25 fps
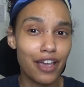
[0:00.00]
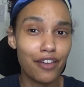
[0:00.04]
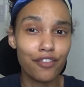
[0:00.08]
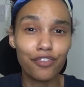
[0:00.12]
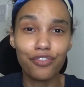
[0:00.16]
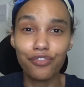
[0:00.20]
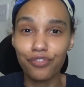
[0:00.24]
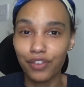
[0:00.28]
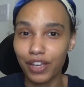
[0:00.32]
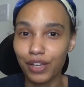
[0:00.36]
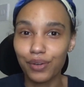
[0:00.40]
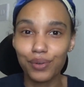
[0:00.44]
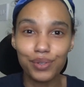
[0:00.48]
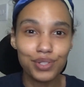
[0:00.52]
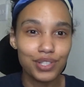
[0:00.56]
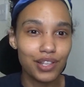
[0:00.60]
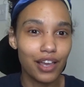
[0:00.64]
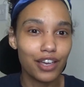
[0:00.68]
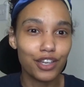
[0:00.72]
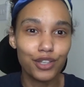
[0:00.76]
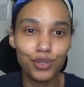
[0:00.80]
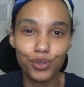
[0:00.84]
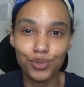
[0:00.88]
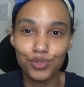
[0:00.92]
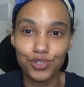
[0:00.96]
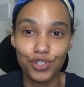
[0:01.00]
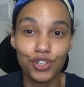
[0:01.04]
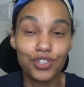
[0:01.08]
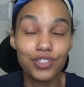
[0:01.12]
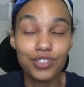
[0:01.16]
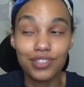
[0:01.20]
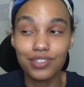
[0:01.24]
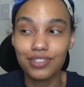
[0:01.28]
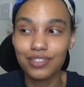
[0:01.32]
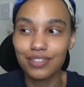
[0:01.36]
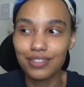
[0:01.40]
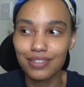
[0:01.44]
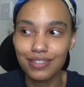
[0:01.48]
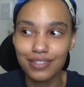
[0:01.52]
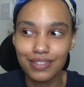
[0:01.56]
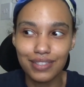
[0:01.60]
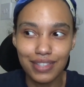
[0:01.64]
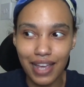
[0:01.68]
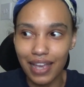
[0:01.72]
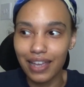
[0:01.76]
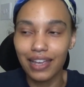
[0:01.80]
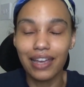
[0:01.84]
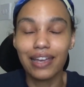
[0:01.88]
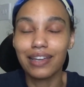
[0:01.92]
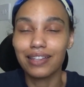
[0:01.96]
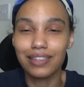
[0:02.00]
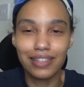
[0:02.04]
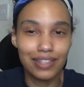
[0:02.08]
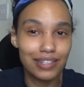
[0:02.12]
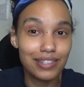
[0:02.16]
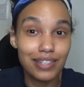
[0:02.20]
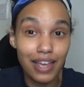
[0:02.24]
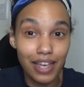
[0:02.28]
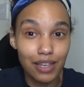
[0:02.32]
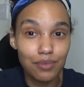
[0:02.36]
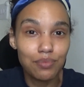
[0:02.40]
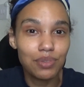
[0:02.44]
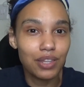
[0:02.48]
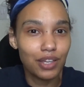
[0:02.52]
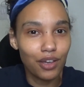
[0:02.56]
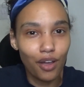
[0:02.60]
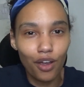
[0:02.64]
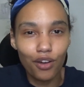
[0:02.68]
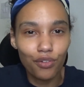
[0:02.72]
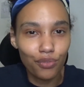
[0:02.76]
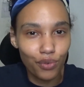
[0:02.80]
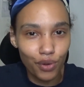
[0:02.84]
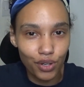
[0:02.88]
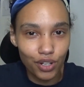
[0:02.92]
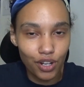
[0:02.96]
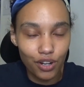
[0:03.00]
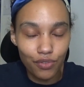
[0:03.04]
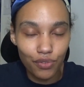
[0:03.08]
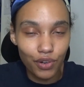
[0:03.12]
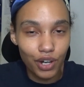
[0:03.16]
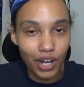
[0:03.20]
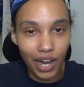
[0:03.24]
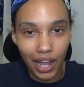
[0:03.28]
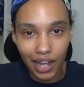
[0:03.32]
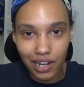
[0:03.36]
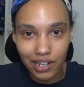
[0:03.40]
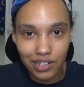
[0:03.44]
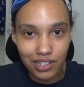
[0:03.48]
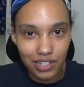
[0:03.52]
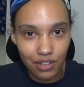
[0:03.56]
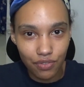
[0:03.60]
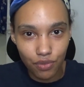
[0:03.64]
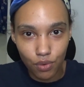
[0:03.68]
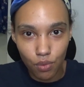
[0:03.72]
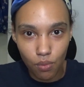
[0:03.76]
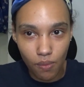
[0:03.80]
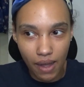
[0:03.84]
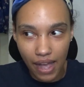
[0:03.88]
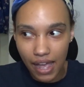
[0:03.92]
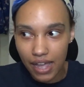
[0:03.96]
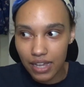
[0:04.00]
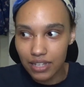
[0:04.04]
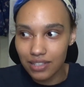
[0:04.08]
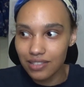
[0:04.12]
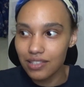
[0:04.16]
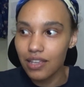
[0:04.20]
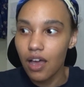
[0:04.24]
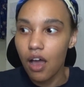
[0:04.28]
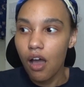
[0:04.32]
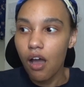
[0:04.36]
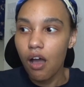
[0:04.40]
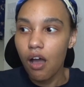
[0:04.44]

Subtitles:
it feels like you're just saying the same thing over and over again in different ways,